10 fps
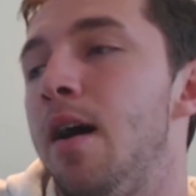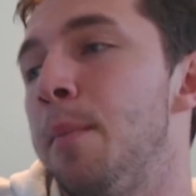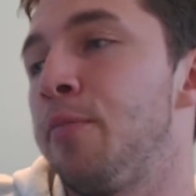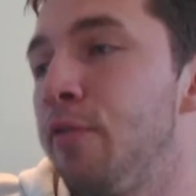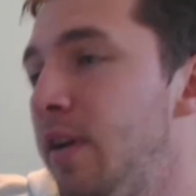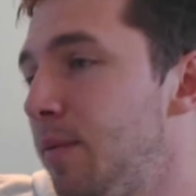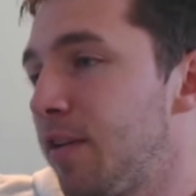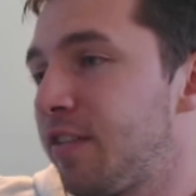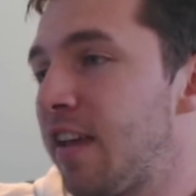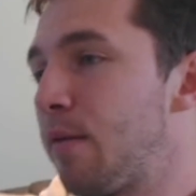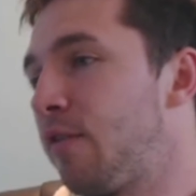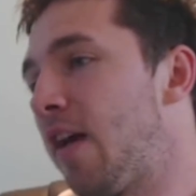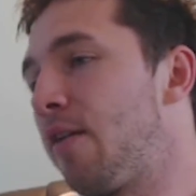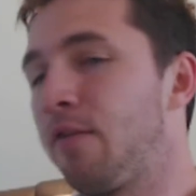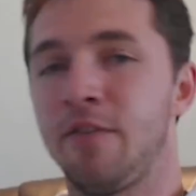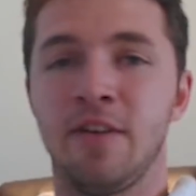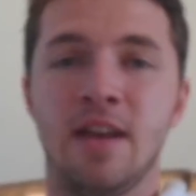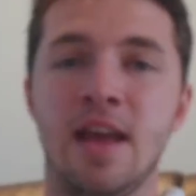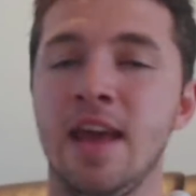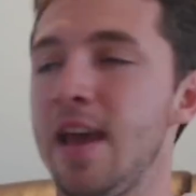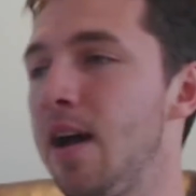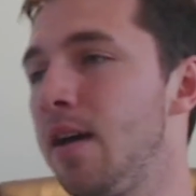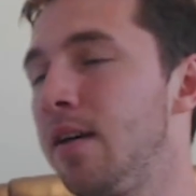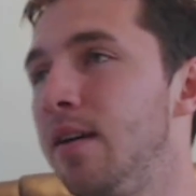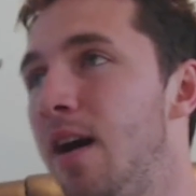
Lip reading: I'm pretty much set with everything here.